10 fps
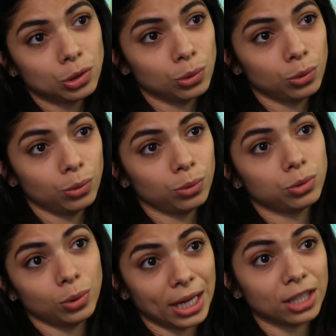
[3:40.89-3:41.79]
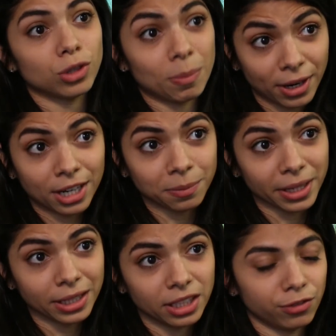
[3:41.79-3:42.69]
to to get your
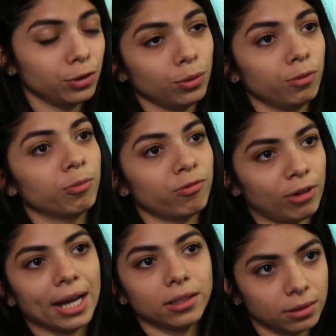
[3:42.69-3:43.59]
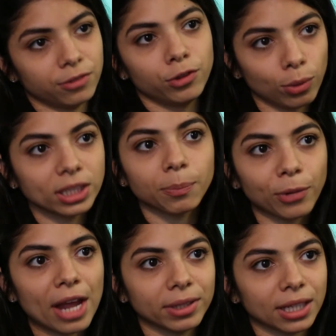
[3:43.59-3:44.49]
apartment if you find if you want a
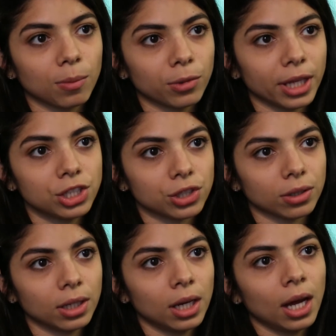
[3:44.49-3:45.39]
private accommodation